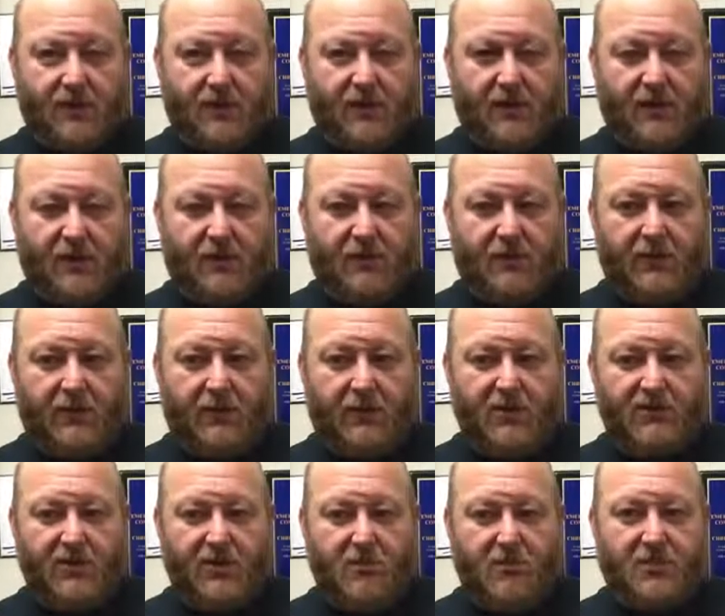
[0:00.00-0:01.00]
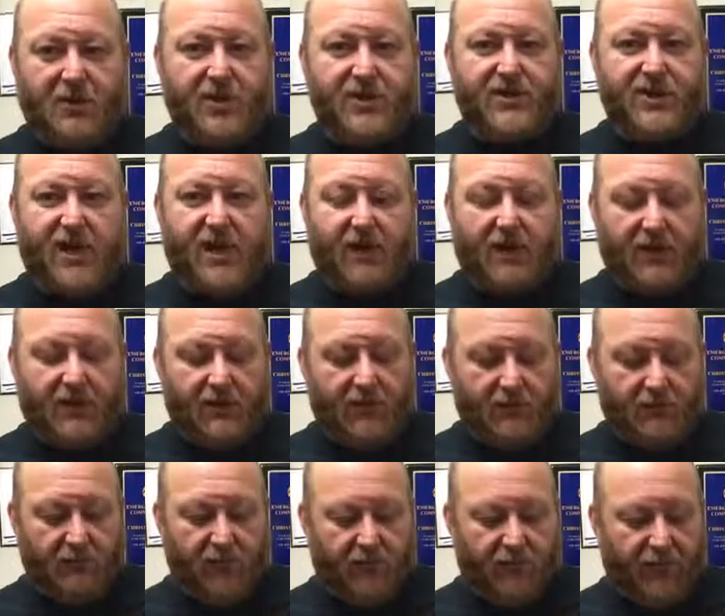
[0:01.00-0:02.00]
and got, there was no burst on it like
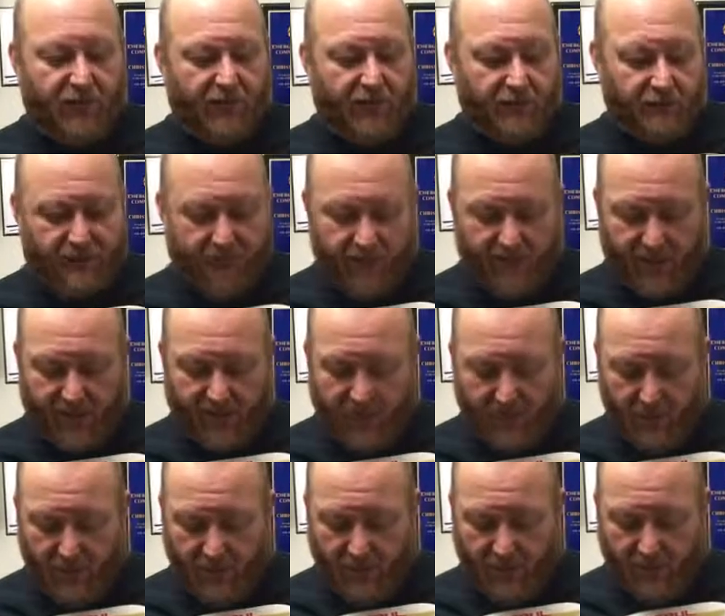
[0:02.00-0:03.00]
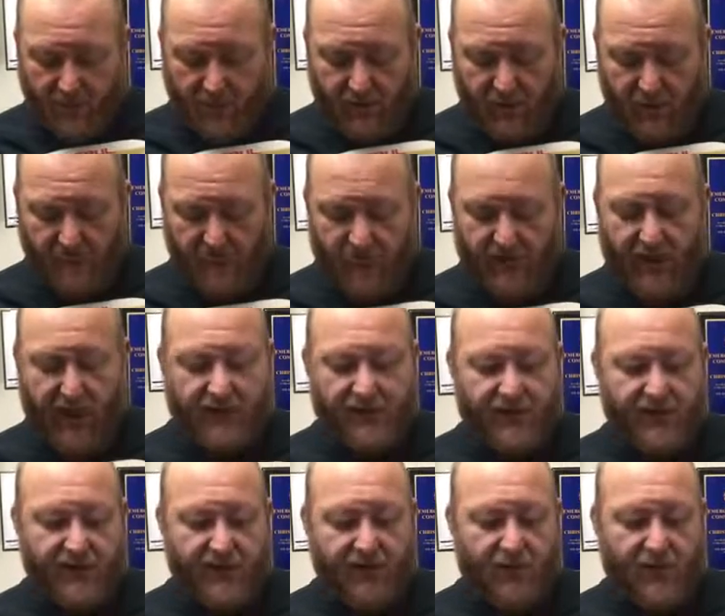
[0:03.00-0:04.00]
that we were inflicted by. And they had the
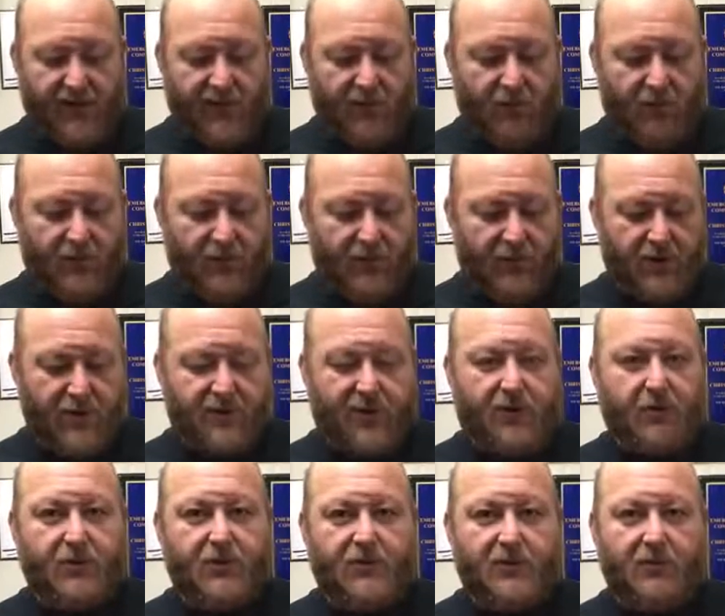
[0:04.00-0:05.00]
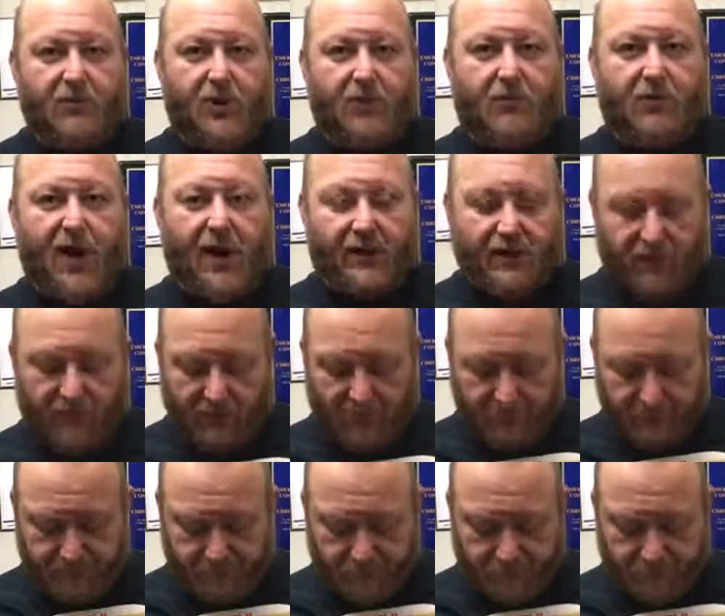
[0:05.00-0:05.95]
standard A1 rear sight, which was more practical.